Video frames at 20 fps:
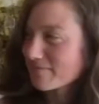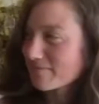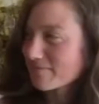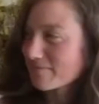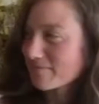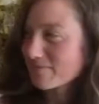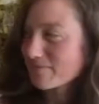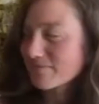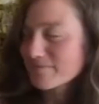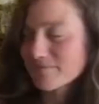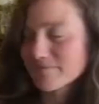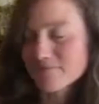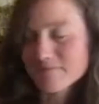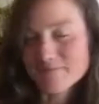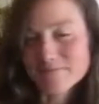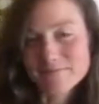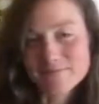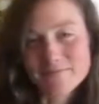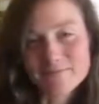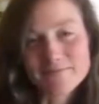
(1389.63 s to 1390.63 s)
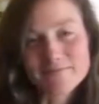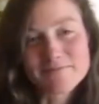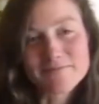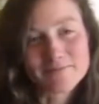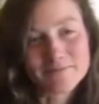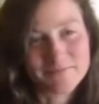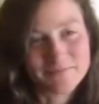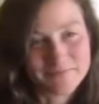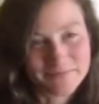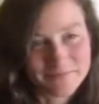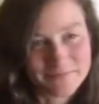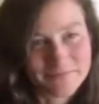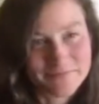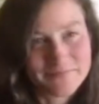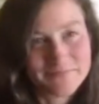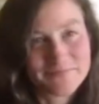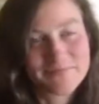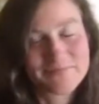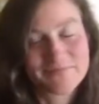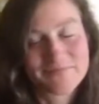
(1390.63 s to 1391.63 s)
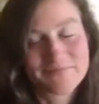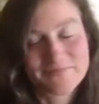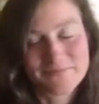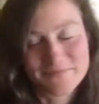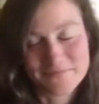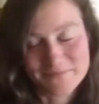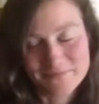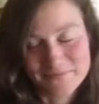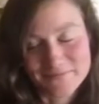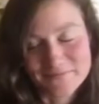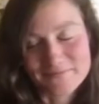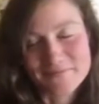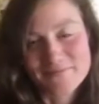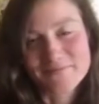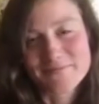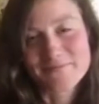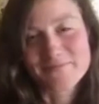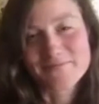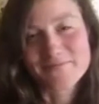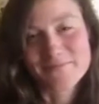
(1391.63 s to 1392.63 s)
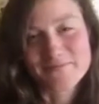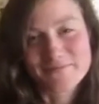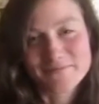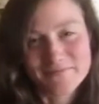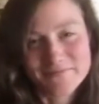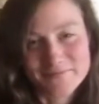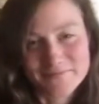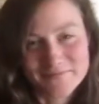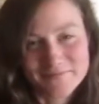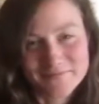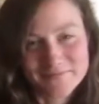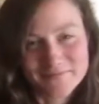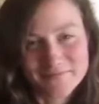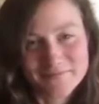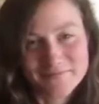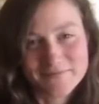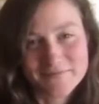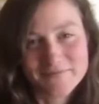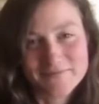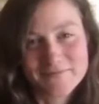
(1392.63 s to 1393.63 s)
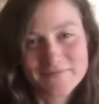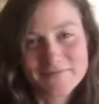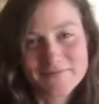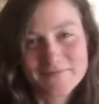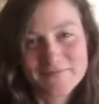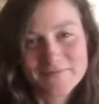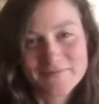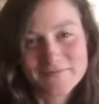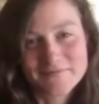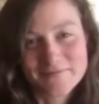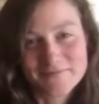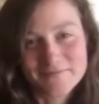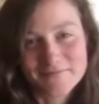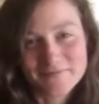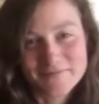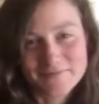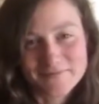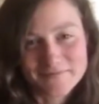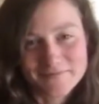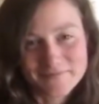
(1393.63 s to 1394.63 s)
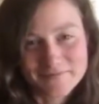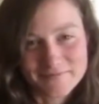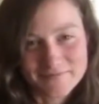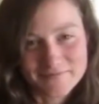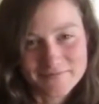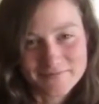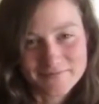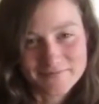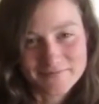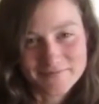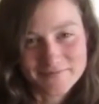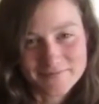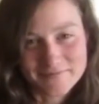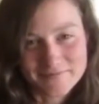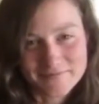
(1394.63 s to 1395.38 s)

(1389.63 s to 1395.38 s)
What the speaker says: This person isn't speaking.